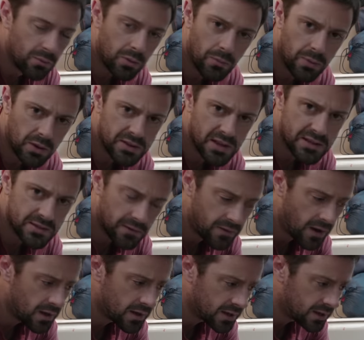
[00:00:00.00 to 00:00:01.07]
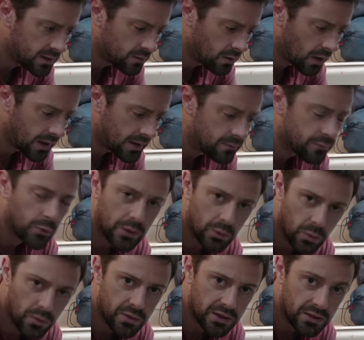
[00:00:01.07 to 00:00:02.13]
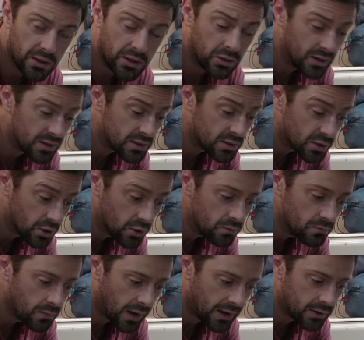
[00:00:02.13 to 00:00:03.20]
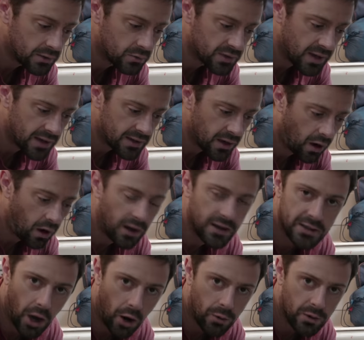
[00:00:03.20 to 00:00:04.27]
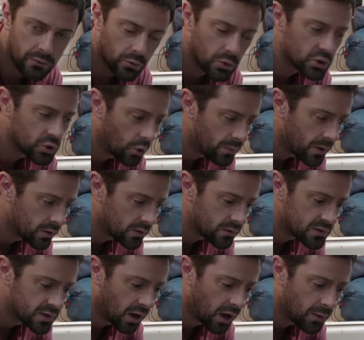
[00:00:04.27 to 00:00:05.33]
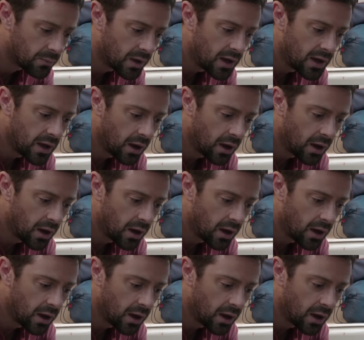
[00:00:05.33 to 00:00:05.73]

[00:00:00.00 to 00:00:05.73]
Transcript: but because it's a fairly infrequent thing that you need to do, and it'll take a high current for a short period of time,